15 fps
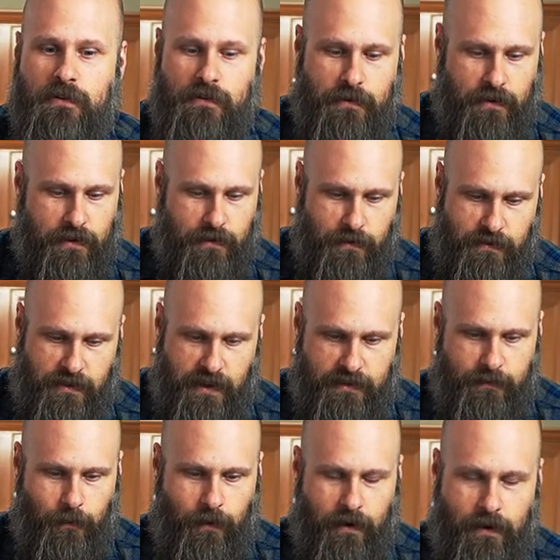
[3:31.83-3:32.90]
You can use
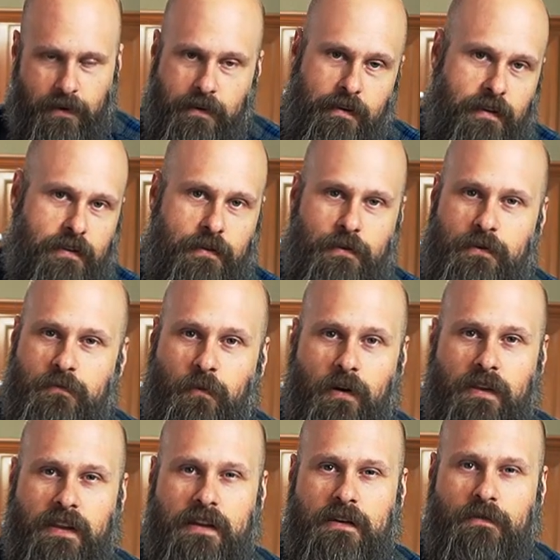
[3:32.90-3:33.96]
this one or you can use
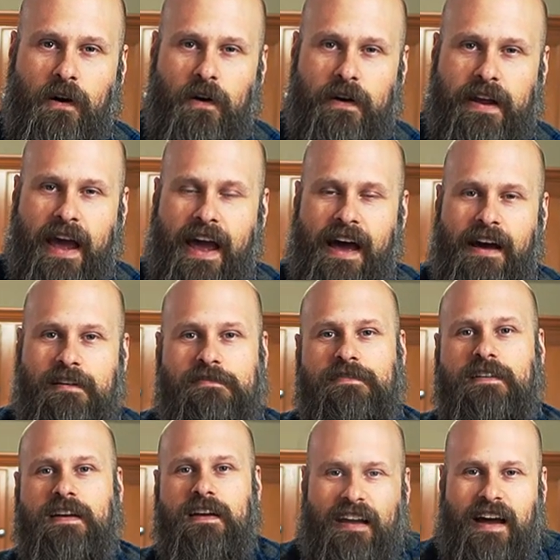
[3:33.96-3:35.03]
one that you already have.